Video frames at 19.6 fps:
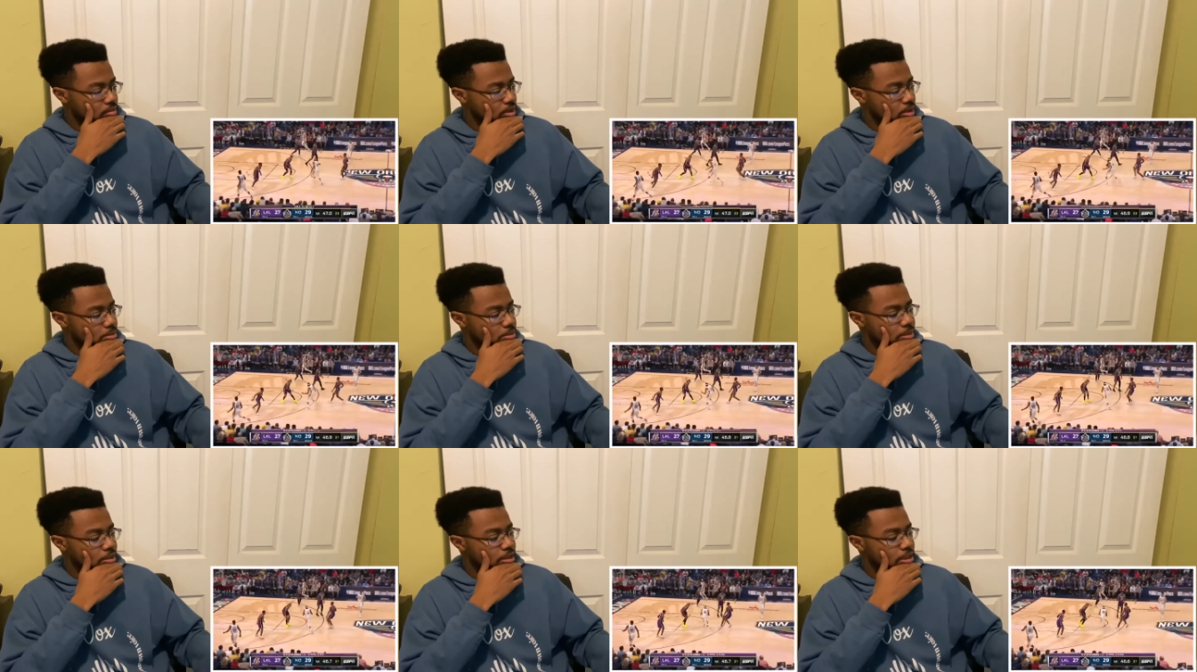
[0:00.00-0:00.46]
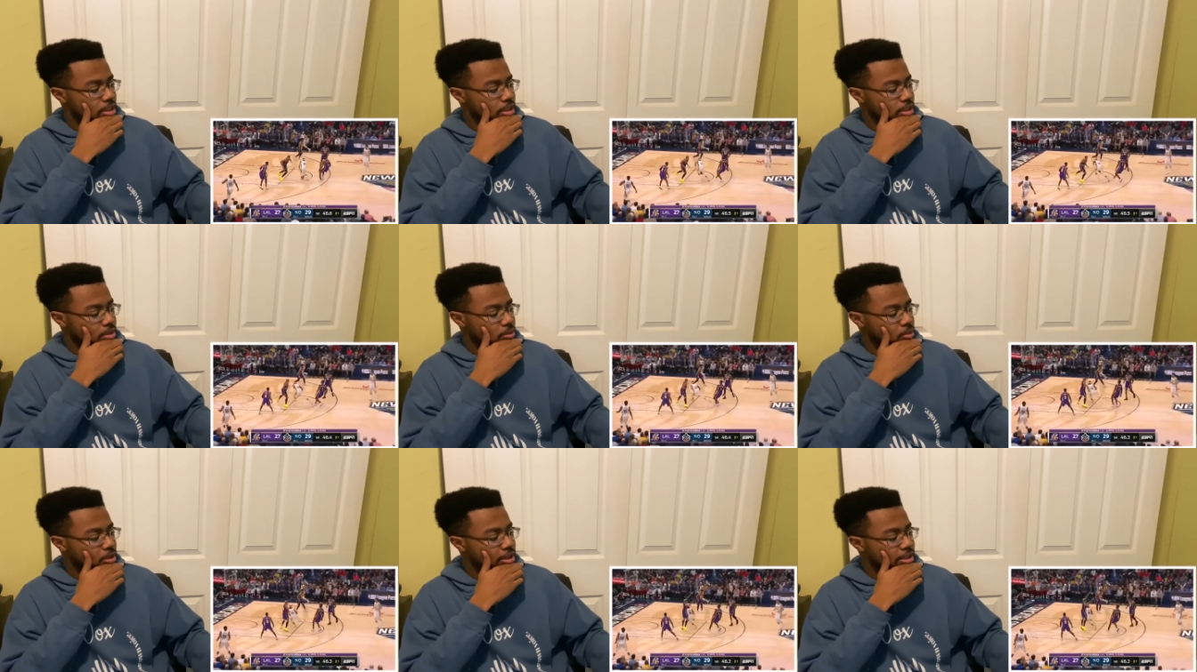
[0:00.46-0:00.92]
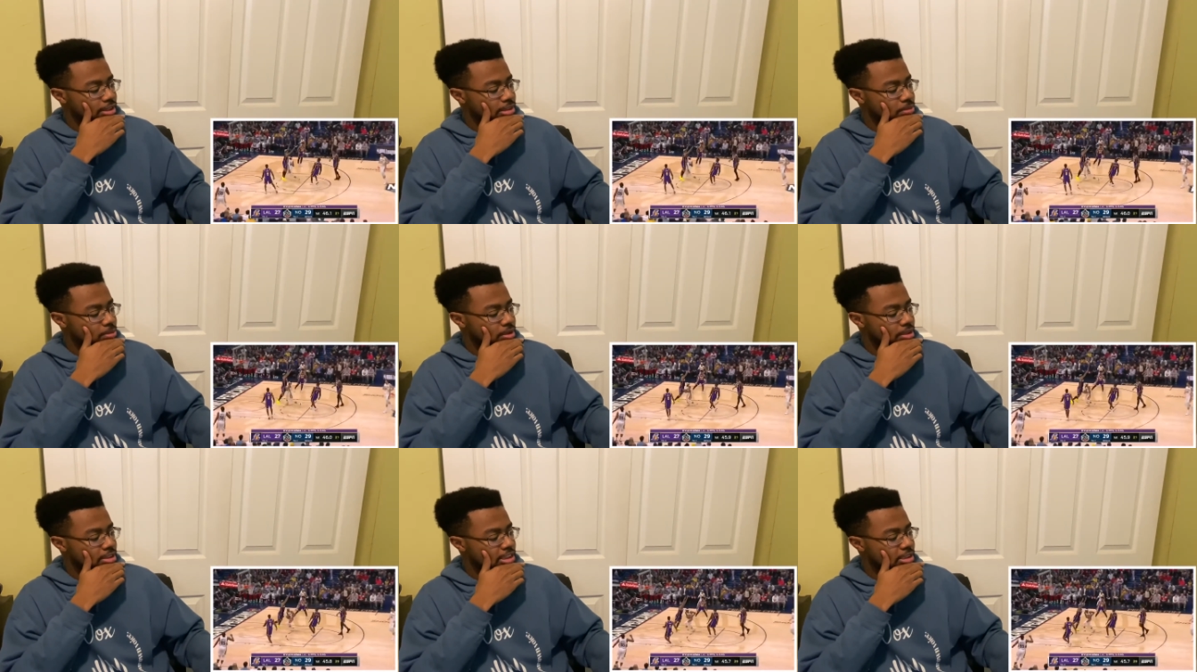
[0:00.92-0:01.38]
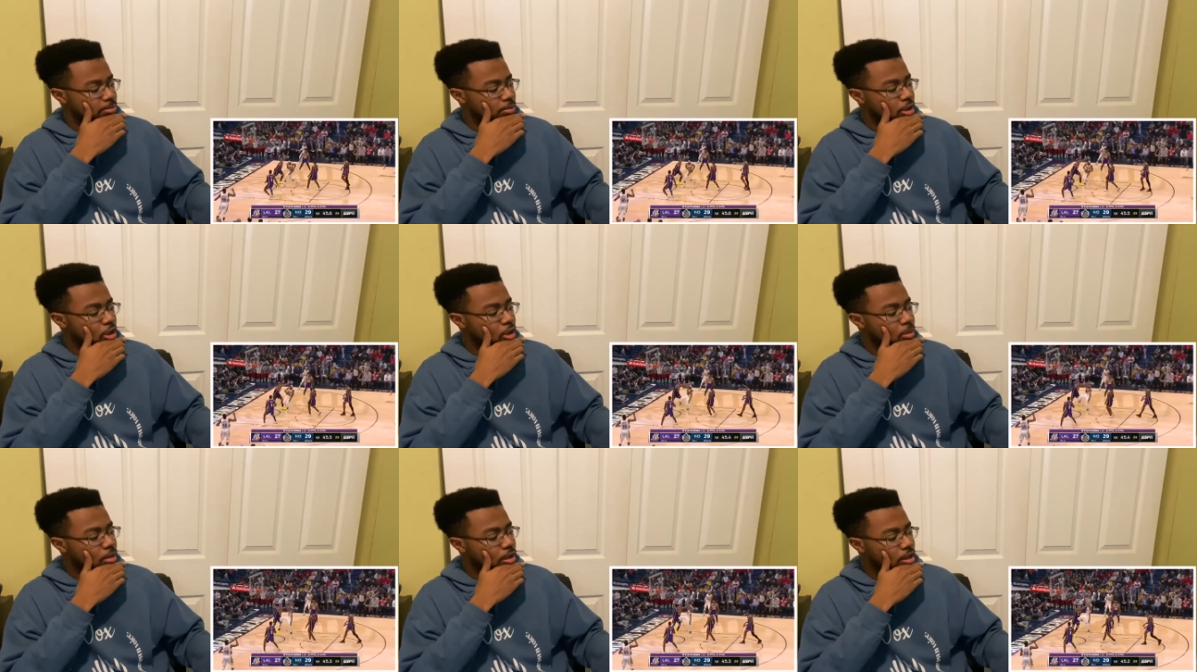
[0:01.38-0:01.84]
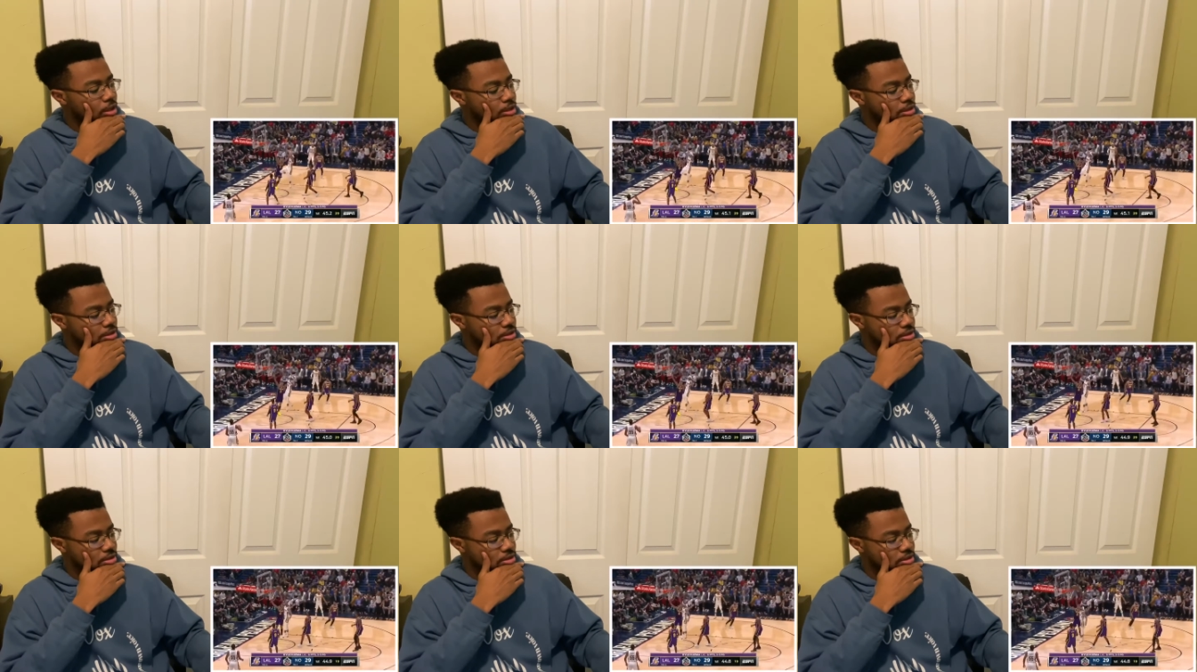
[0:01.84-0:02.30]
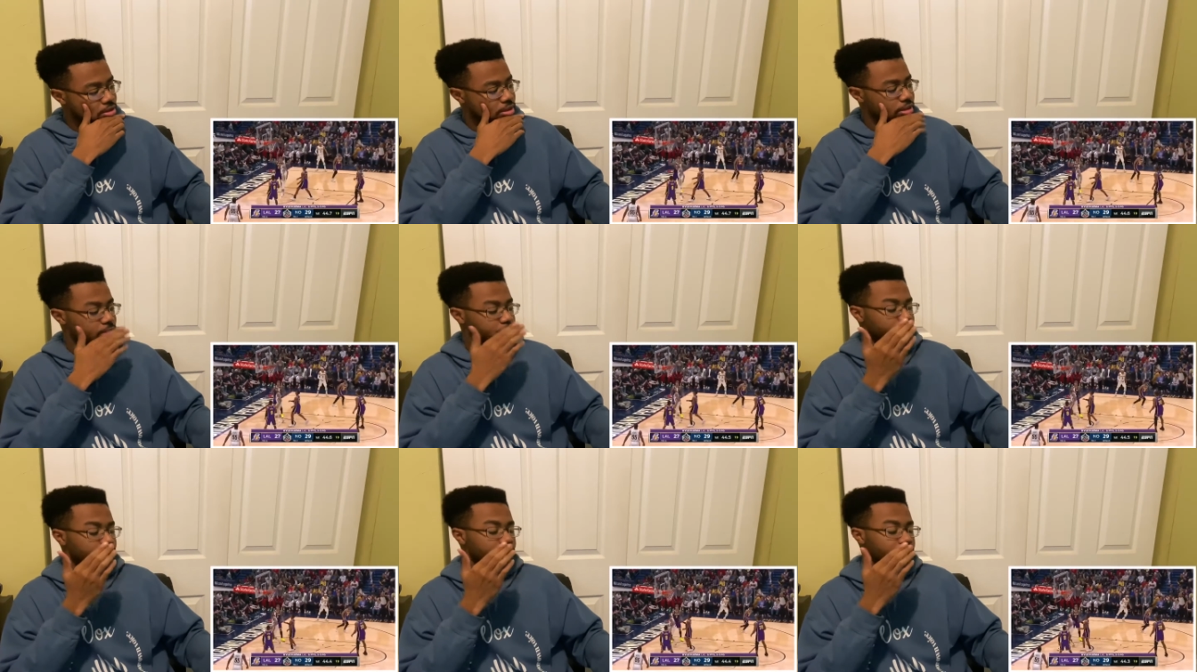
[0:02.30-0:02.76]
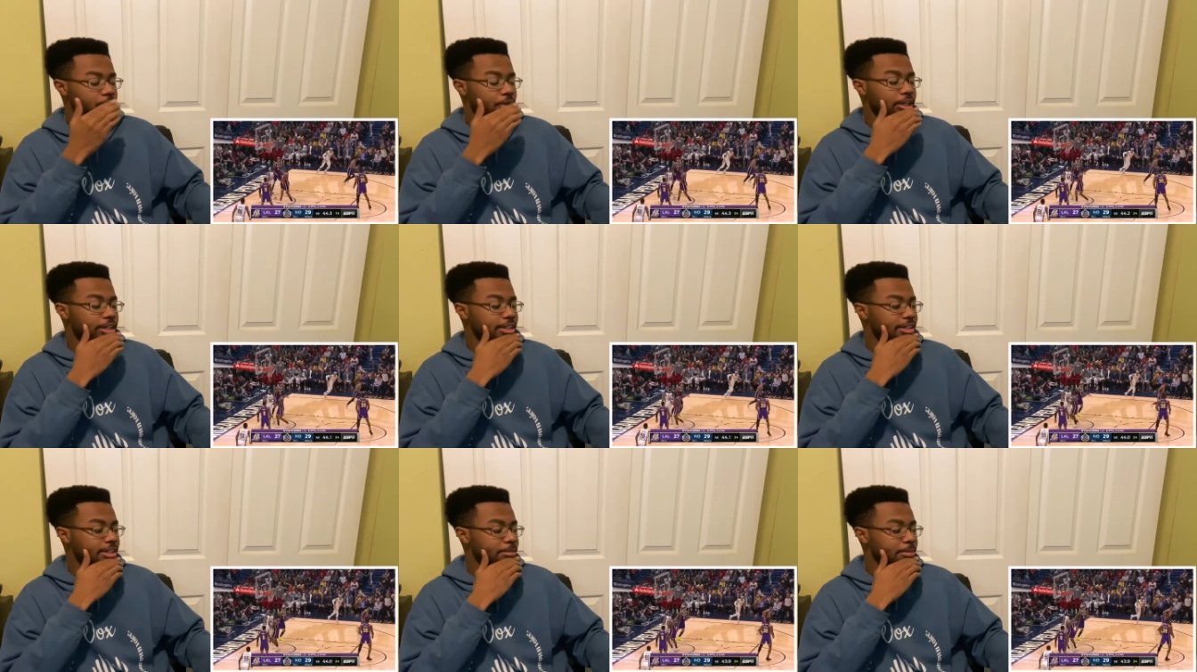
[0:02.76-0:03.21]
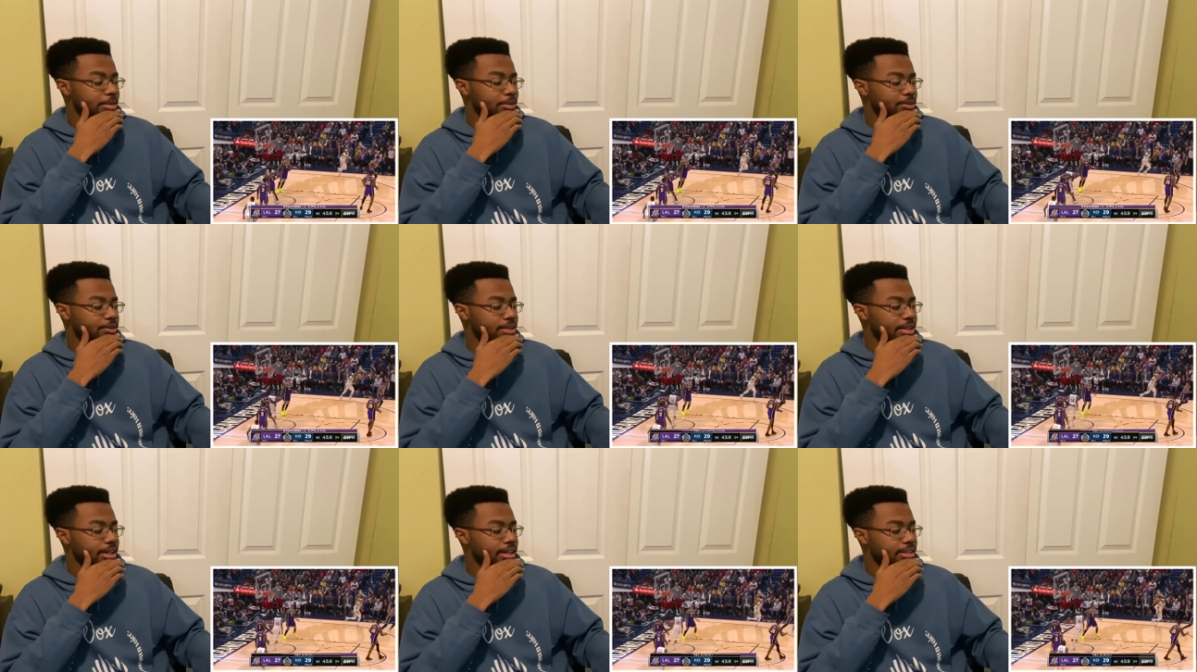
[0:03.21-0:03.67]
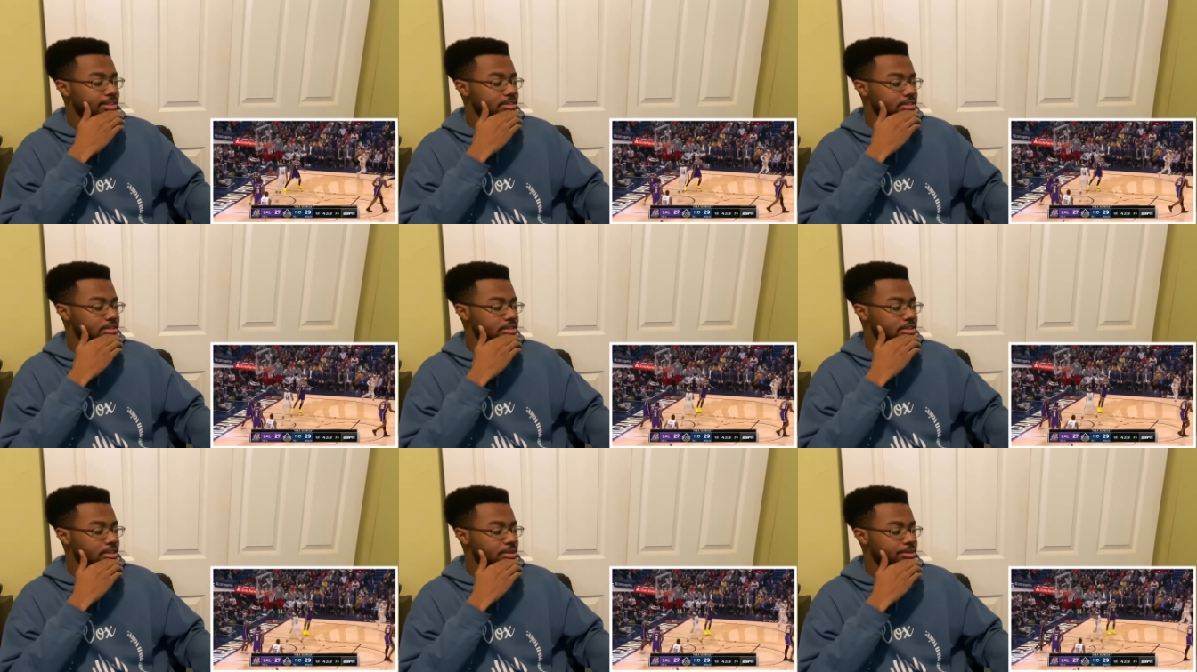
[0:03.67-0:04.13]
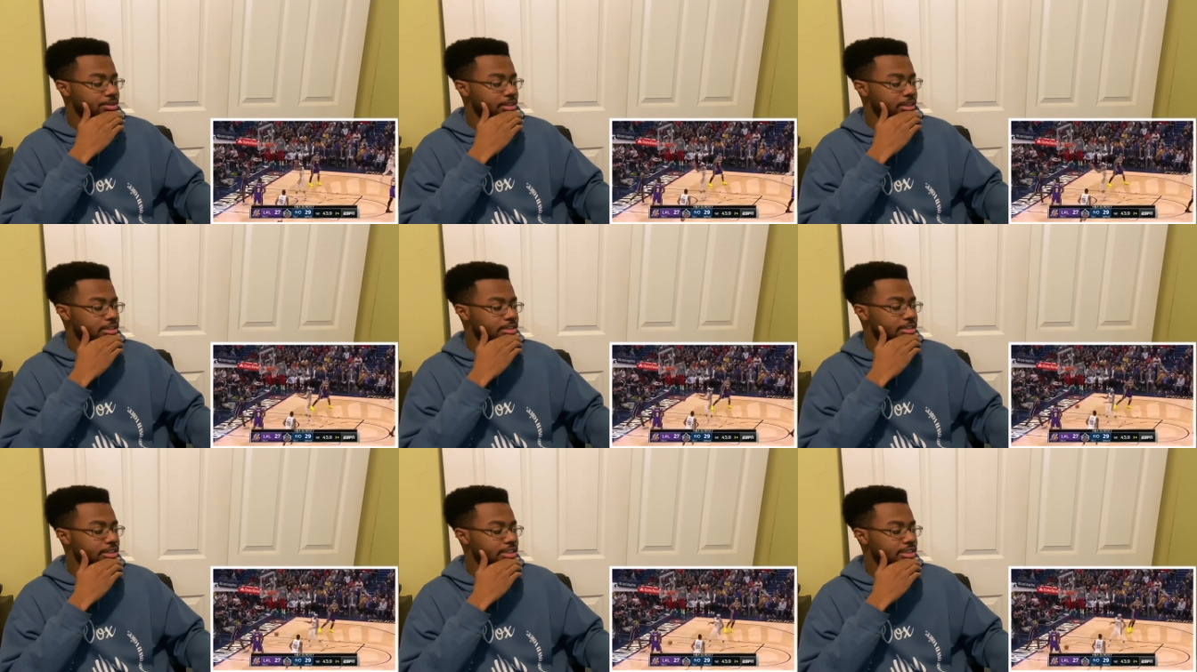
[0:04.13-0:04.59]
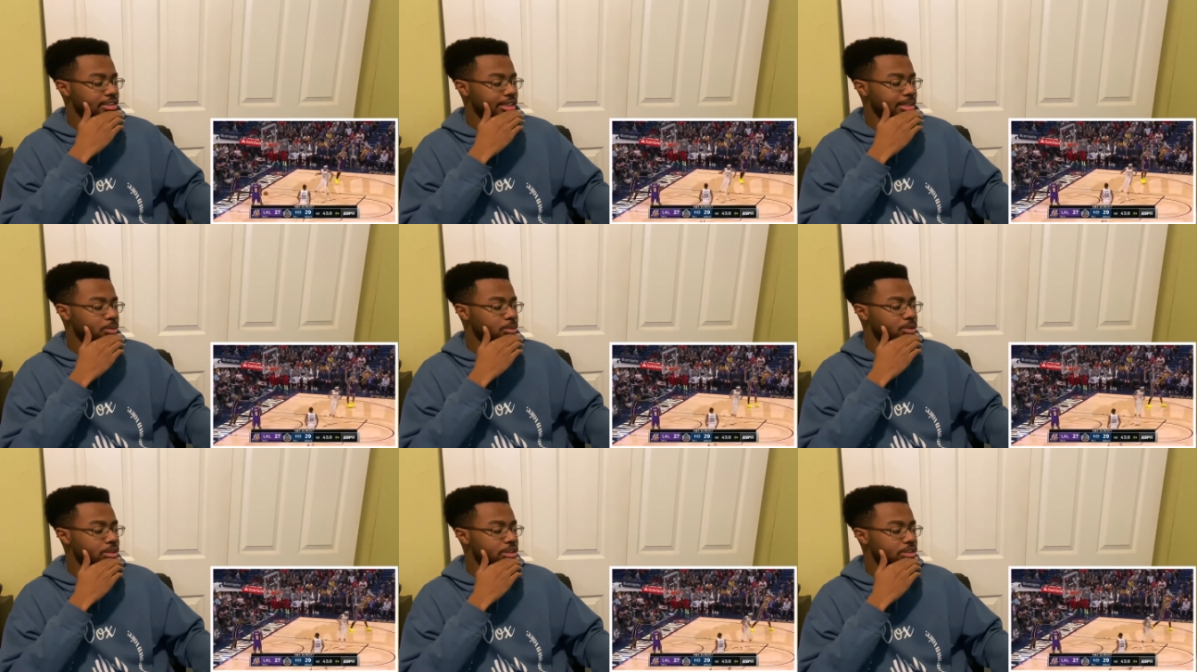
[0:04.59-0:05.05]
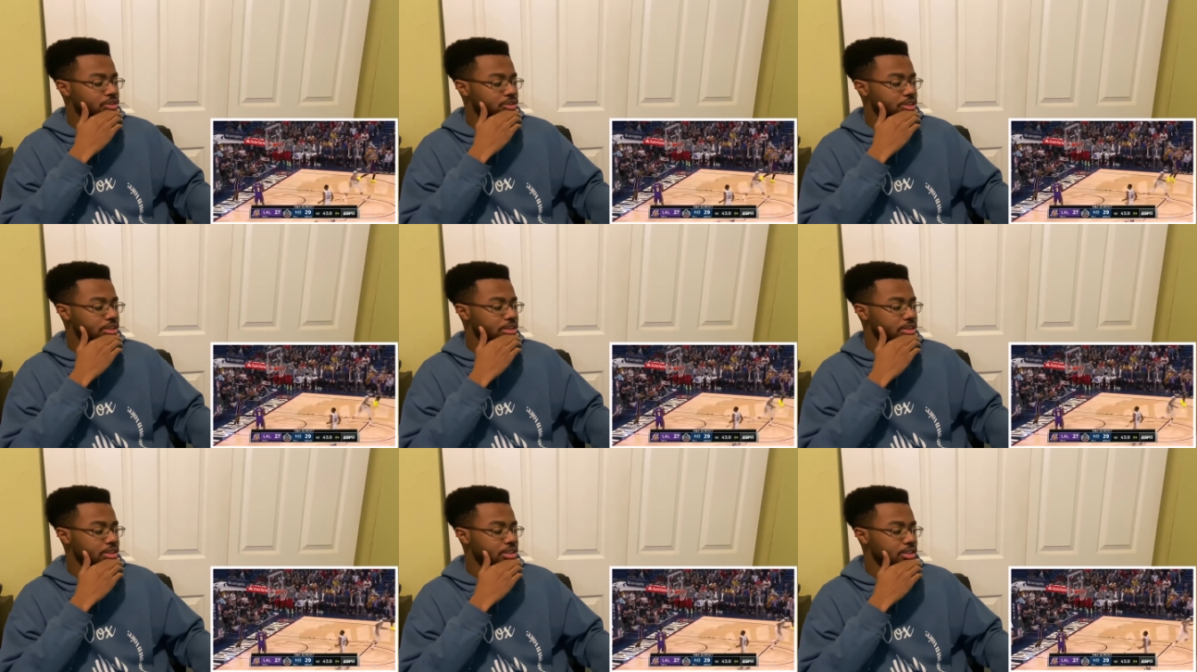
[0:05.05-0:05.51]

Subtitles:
Well, yeah, Rockets playing small ball. It's really working. I mean, we got, you know what I'm saying, 6-game winning streak.